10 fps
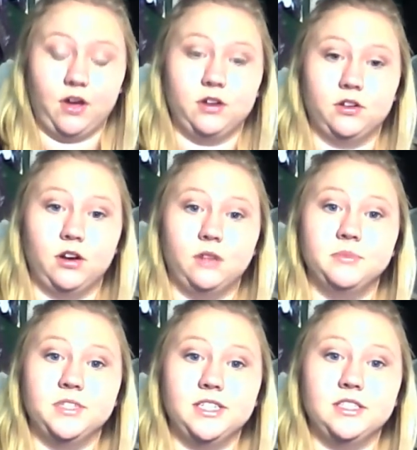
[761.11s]
on her
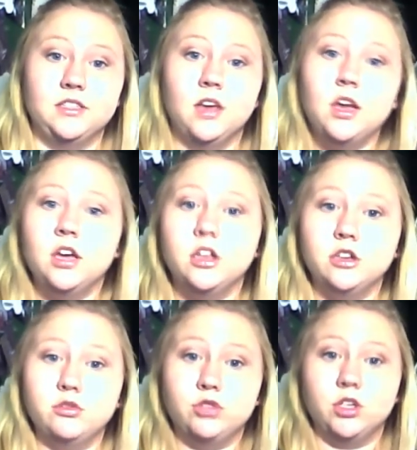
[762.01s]
arms is,
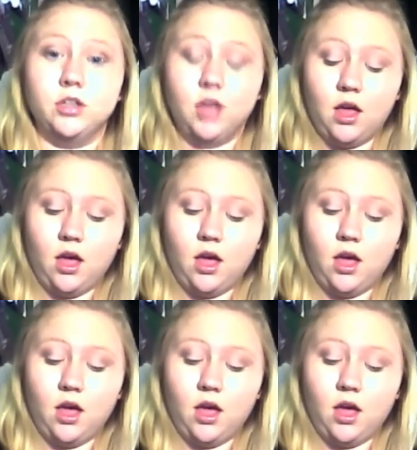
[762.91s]
you should.